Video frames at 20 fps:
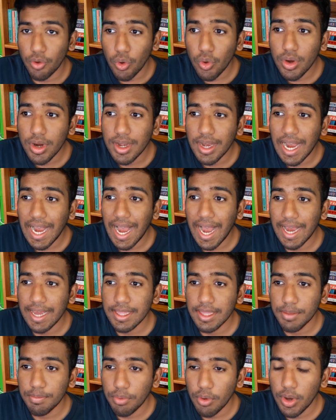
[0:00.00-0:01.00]
broke
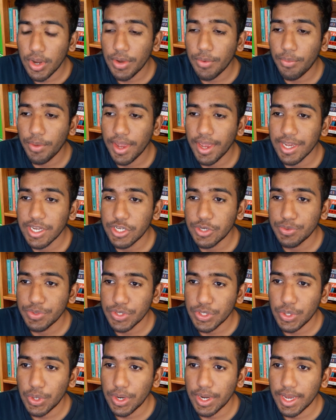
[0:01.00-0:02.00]
at the point where she
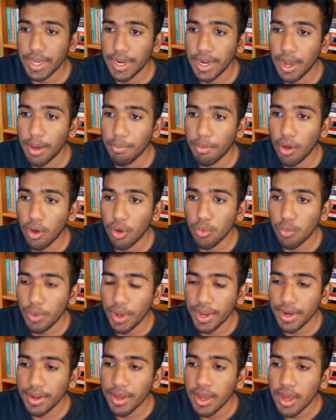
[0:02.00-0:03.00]
was talking about
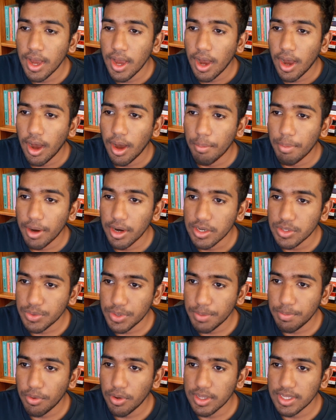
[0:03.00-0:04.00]
when her parents
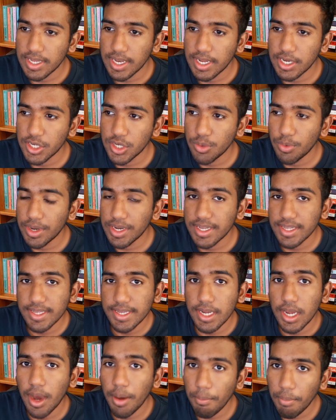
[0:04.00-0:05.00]
were deported and she went to
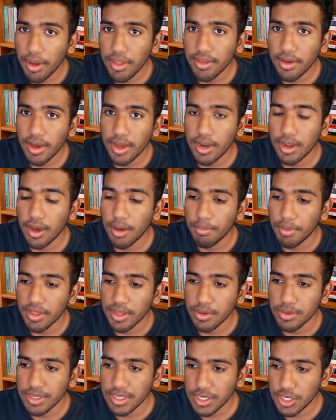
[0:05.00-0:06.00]
see her mother, and her
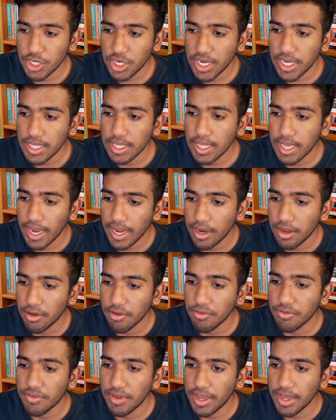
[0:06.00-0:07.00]
mother was in jail, kind
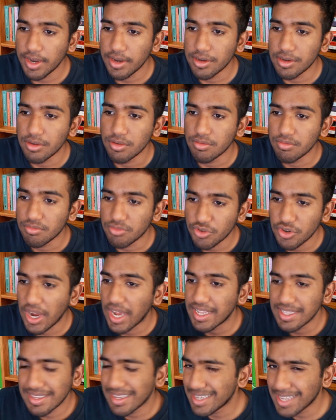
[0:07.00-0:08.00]
of in
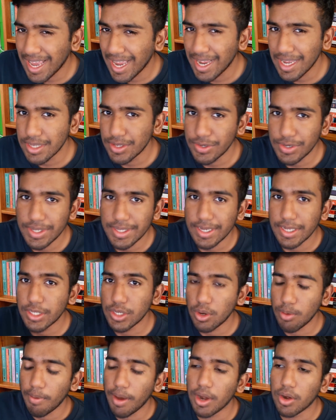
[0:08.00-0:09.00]
transit, I guess you could say,
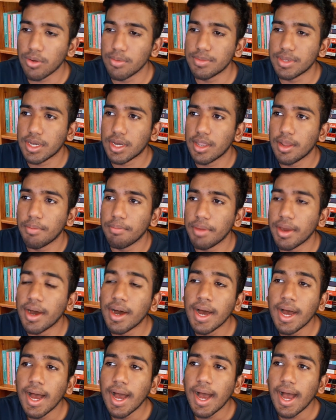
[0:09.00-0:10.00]
to go back home to
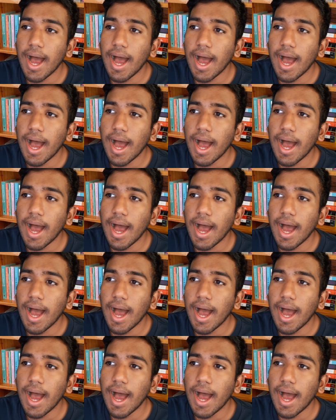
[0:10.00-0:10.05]
Colombia.